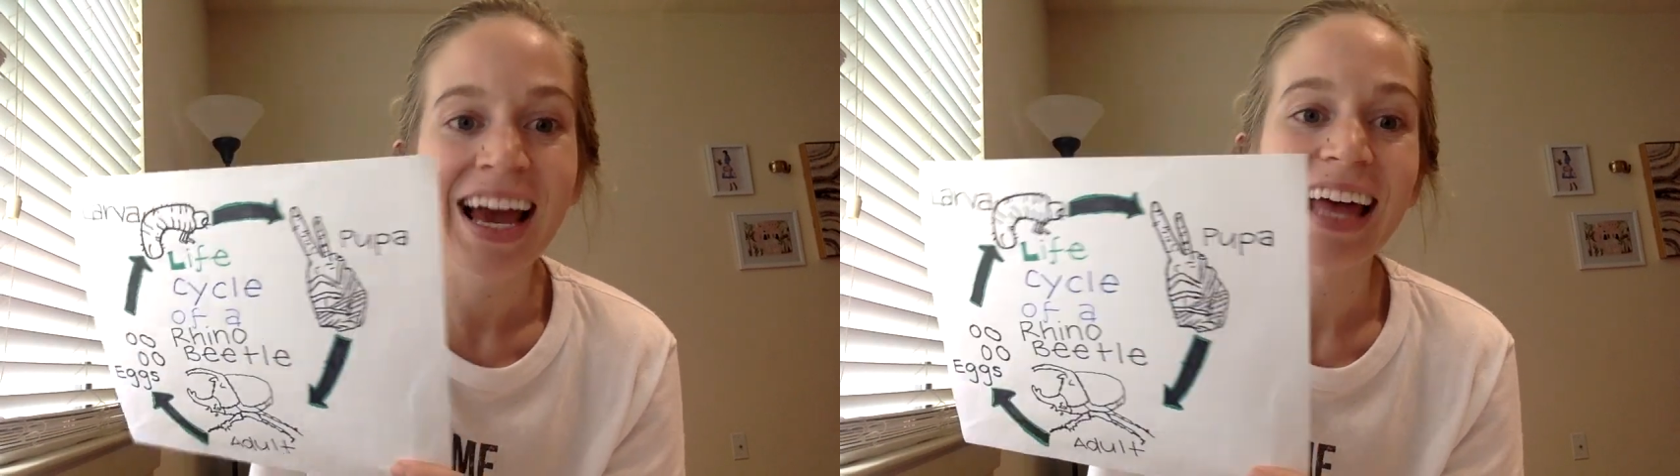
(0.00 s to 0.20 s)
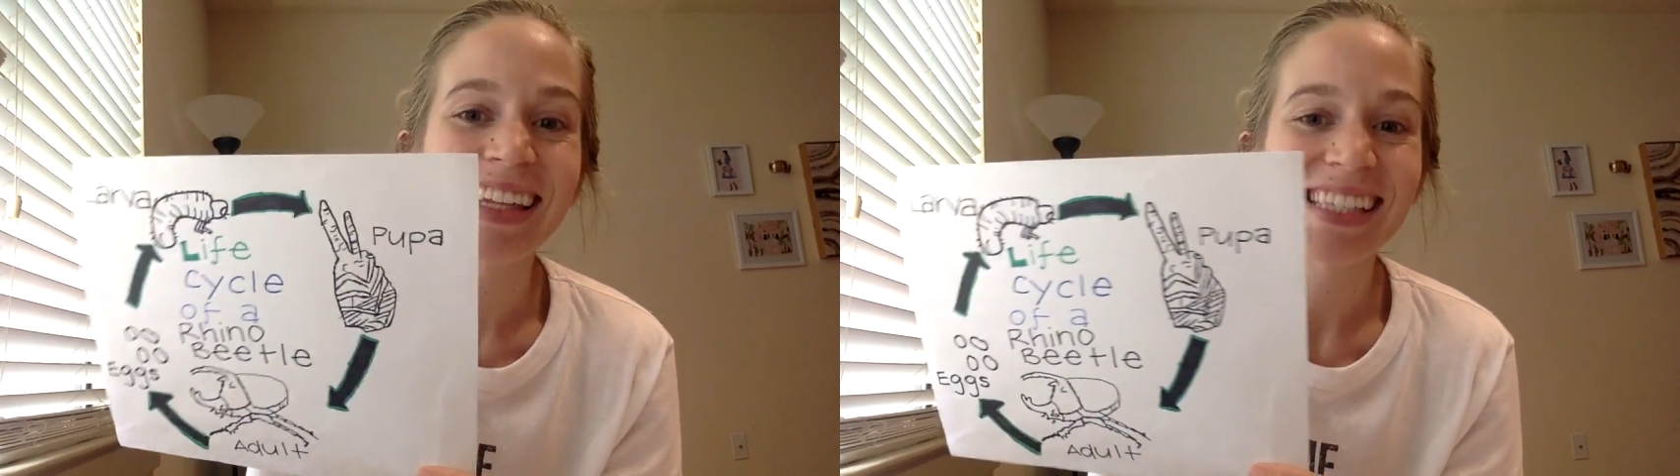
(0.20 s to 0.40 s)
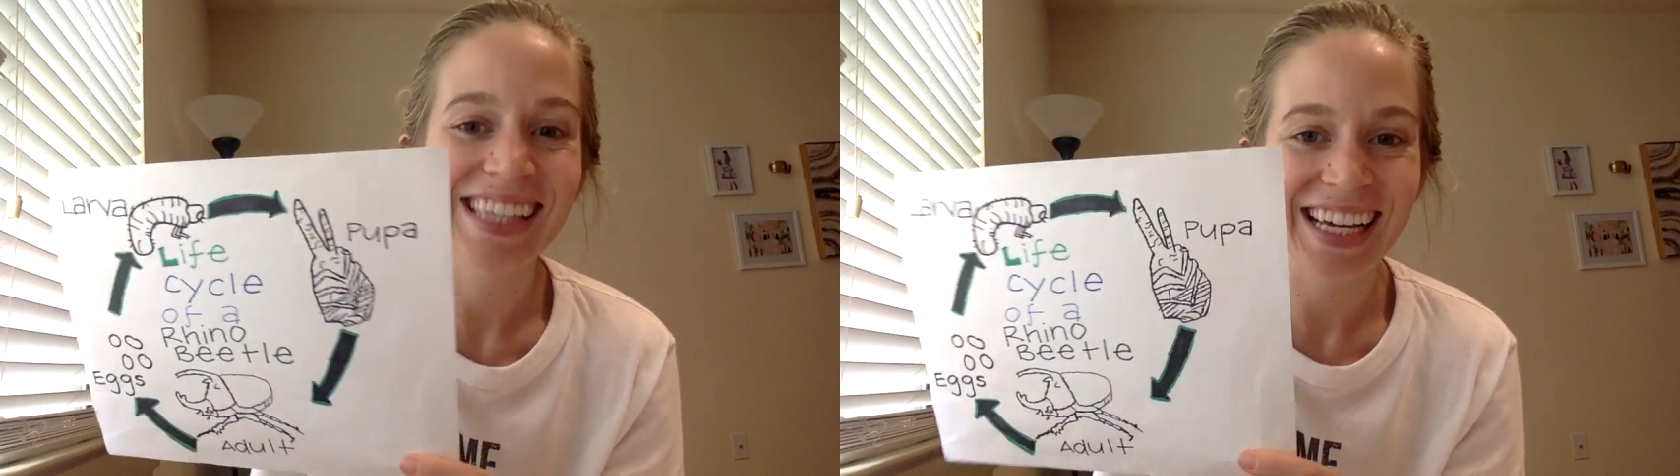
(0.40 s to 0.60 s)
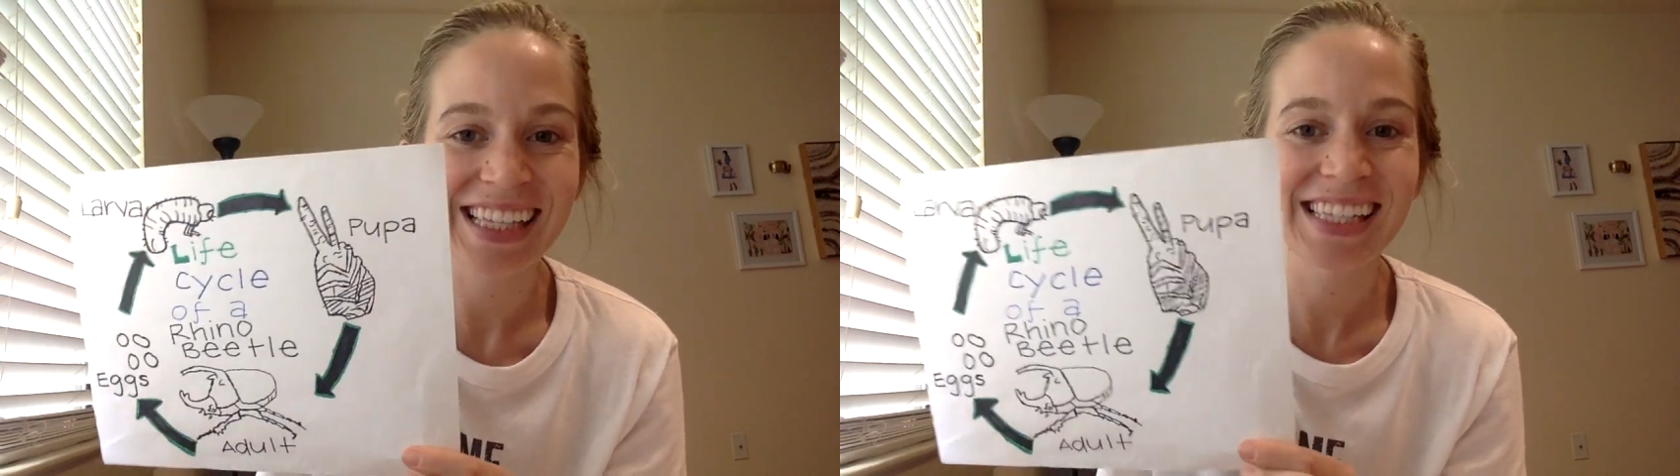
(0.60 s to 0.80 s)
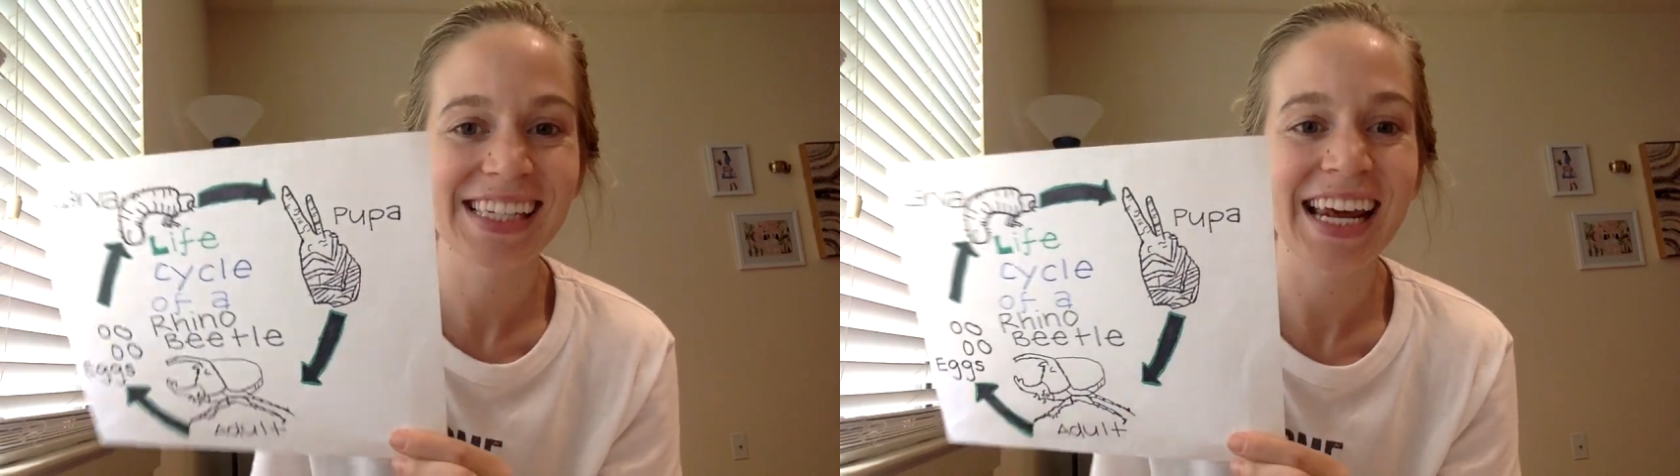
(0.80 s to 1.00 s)
and the
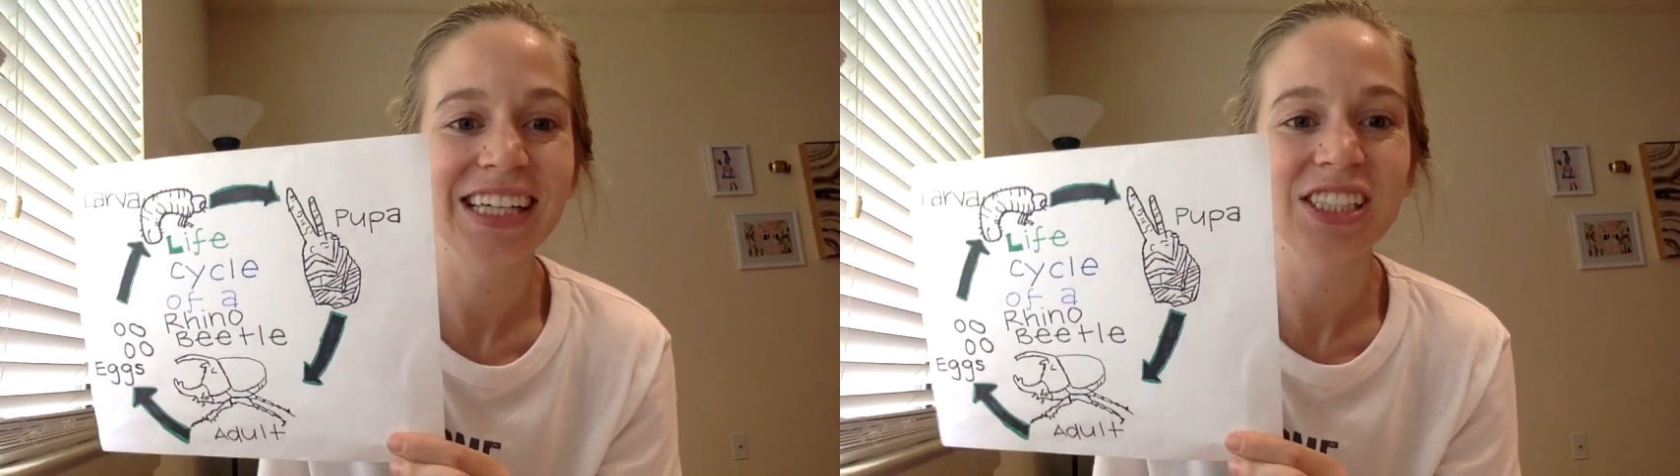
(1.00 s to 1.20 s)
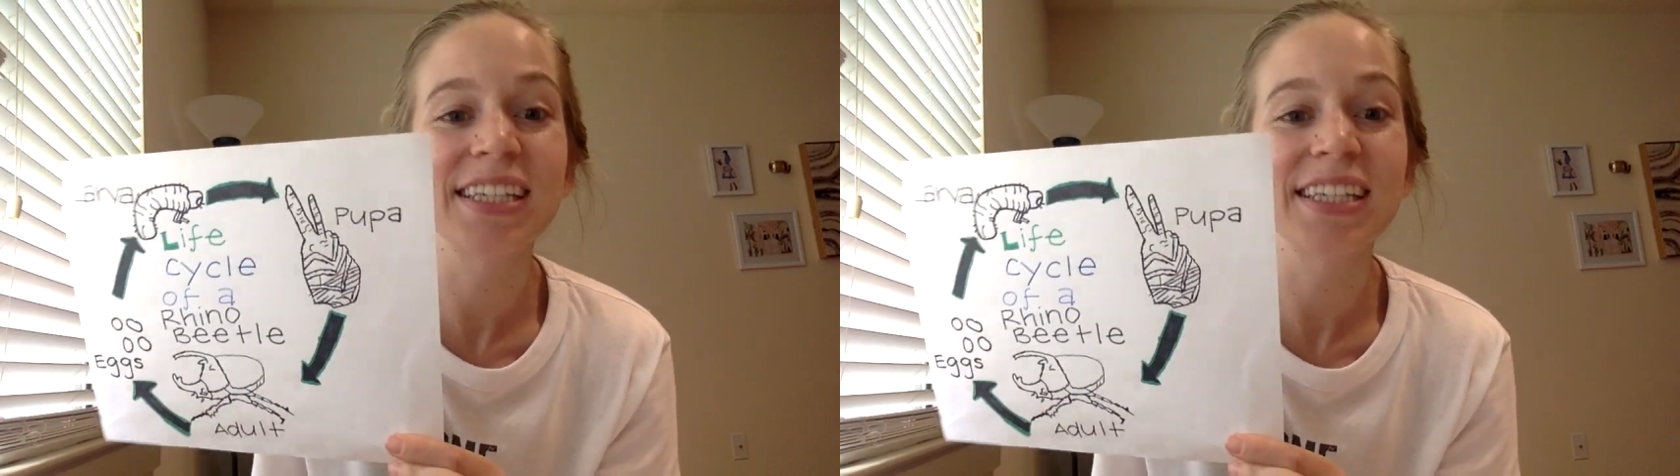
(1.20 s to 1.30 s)
second stage